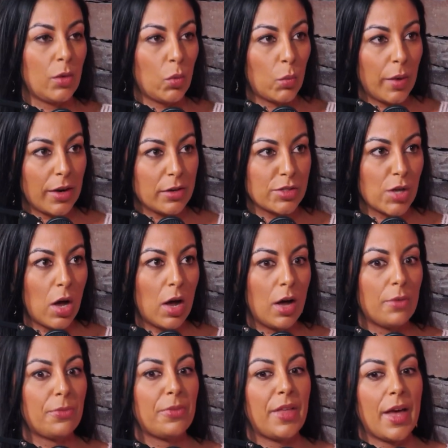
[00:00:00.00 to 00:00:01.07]
wears
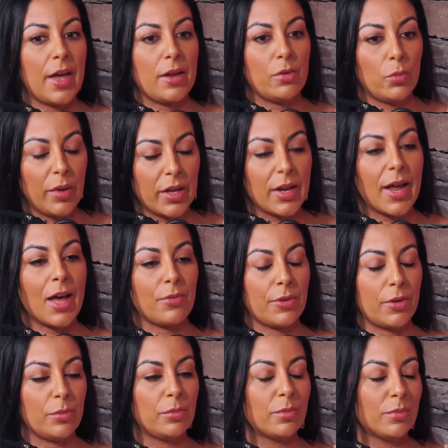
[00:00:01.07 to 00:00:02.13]
off, then we can have
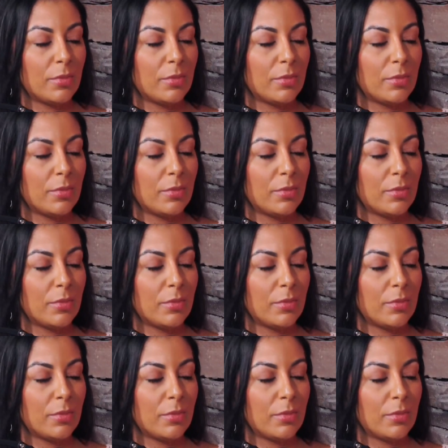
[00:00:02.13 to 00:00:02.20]
a